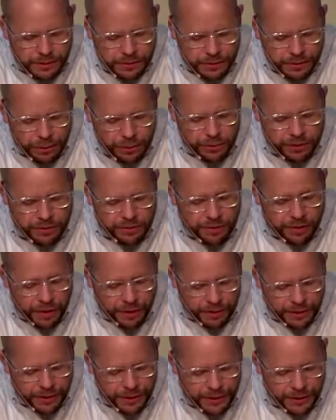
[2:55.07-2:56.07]
Lord and
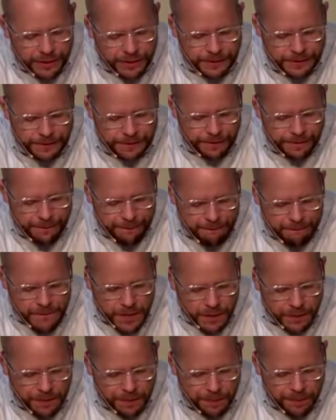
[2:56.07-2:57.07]
Father,
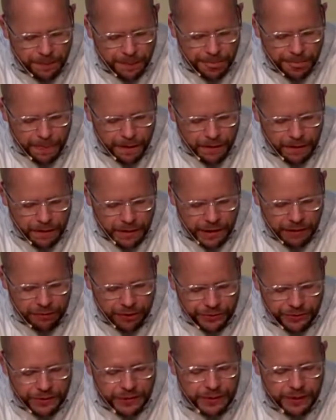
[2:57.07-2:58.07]
give
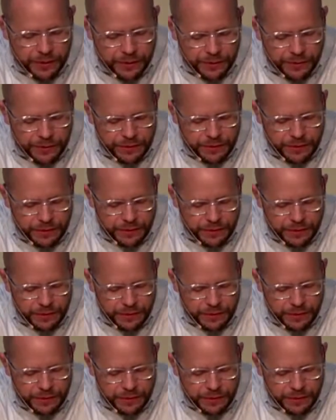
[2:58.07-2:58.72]
us ears,